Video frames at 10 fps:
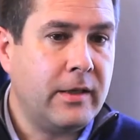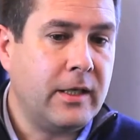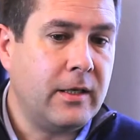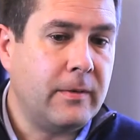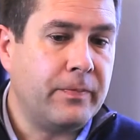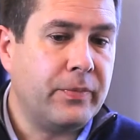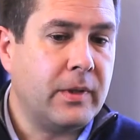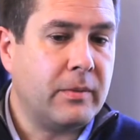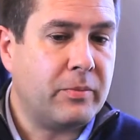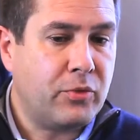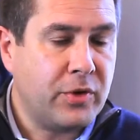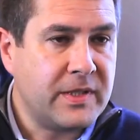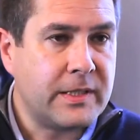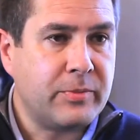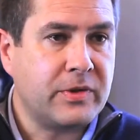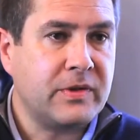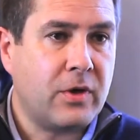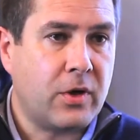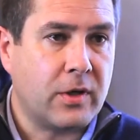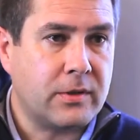the principal
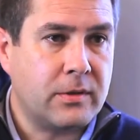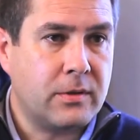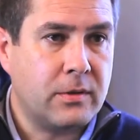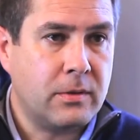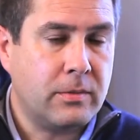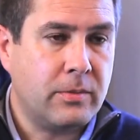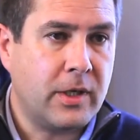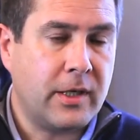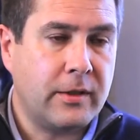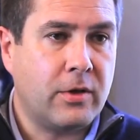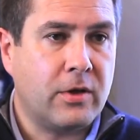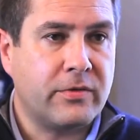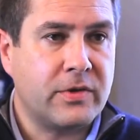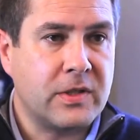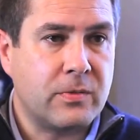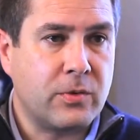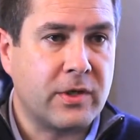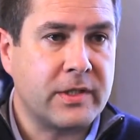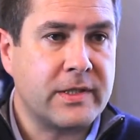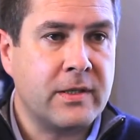thought behind all of this
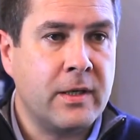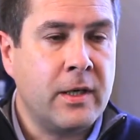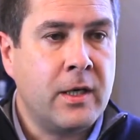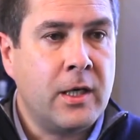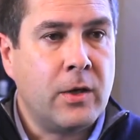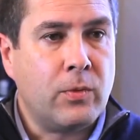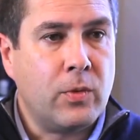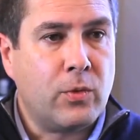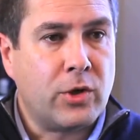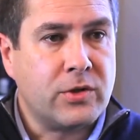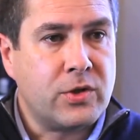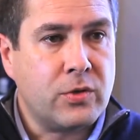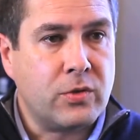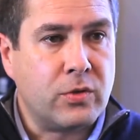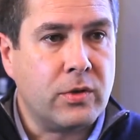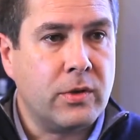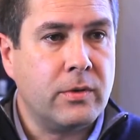was we want to